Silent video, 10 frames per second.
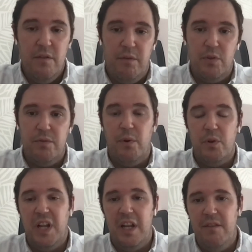for for
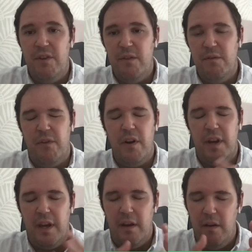delivering
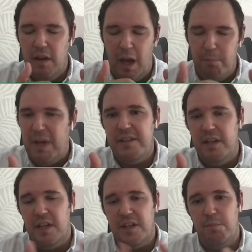very
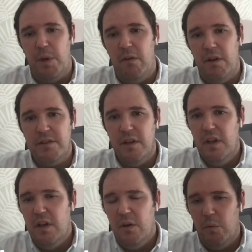amazing experience
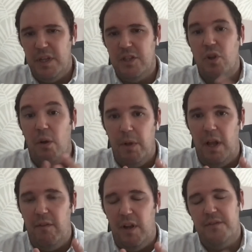with the top
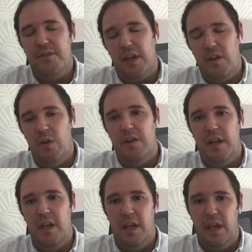level of
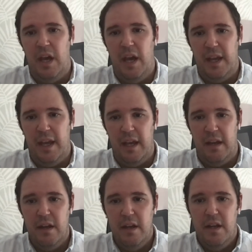security again.
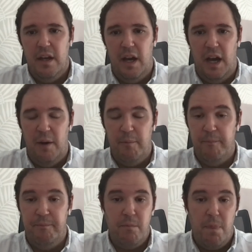
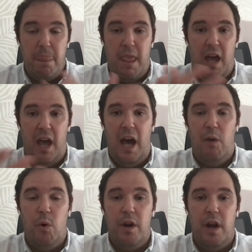Um,
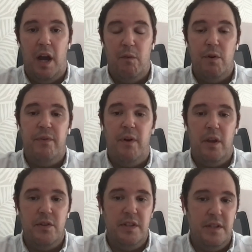our our
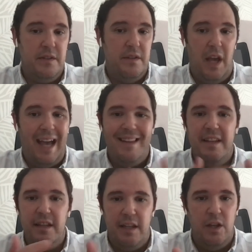focus is
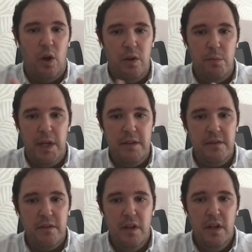identity
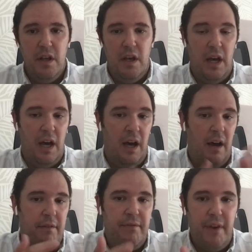documents,
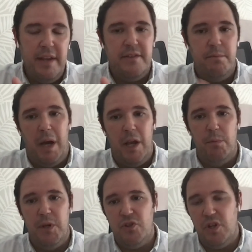uh, face
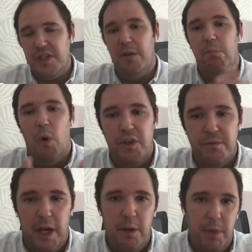biometrics, and voice
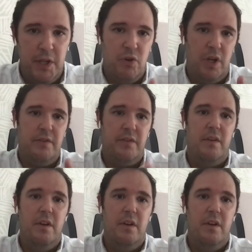biometrics.